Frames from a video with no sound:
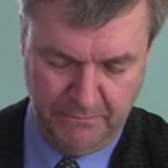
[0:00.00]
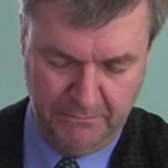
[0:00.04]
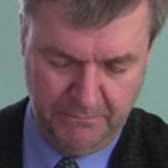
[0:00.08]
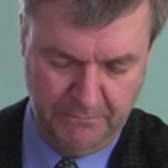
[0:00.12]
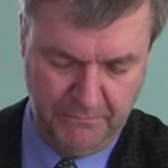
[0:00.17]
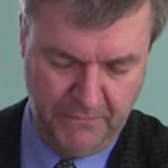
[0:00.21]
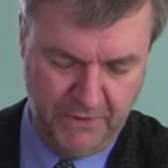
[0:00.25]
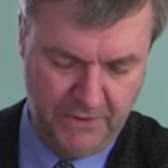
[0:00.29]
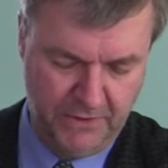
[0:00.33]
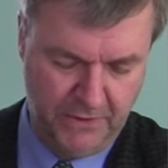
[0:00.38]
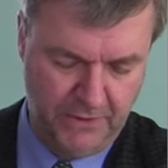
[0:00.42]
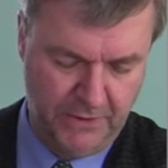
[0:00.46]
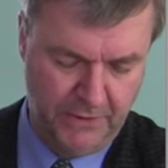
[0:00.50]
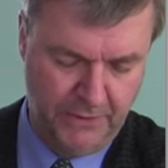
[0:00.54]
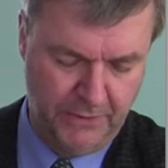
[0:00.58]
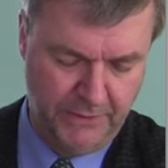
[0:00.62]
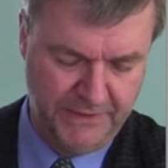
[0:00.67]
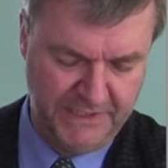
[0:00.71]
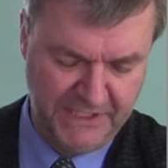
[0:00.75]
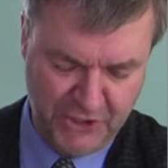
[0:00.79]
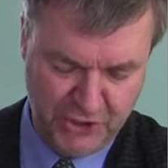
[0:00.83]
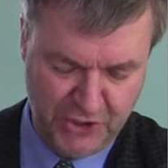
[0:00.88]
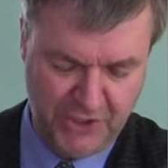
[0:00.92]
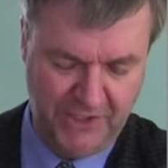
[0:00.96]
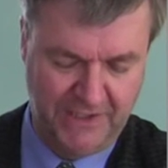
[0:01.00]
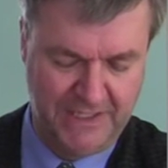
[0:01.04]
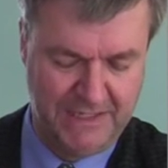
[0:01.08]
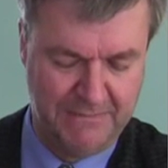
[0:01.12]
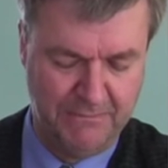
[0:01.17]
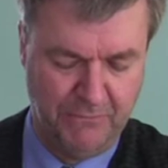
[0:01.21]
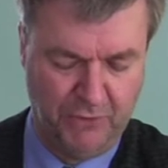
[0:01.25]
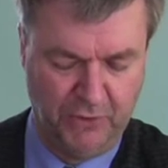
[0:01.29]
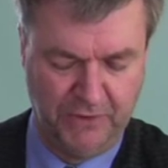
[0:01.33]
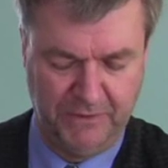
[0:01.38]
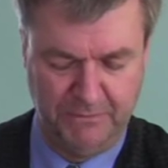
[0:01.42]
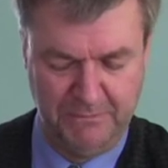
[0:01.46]
digitally
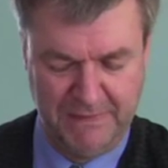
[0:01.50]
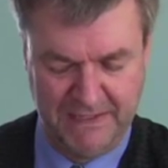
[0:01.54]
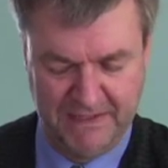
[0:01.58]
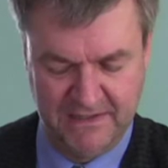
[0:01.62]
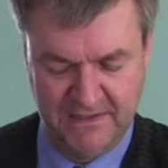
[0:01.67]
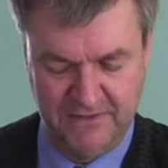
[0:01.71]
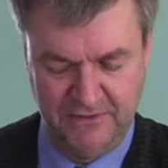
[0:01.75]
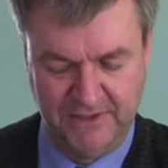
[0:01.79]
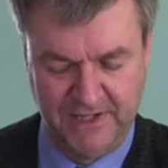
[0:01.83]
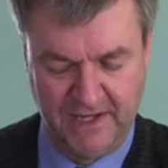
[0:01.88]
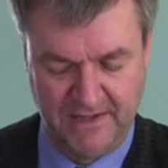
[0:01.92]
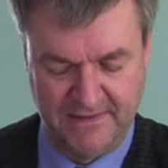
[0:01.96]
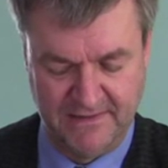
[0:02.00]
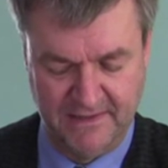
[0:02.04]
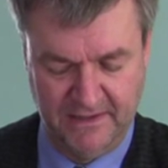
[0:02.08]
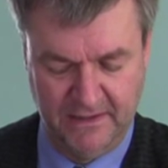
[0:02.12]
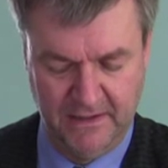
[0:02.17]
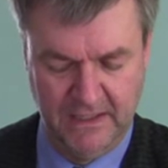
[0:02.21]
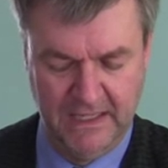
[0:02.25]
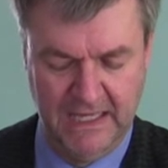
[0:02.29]
mixed together.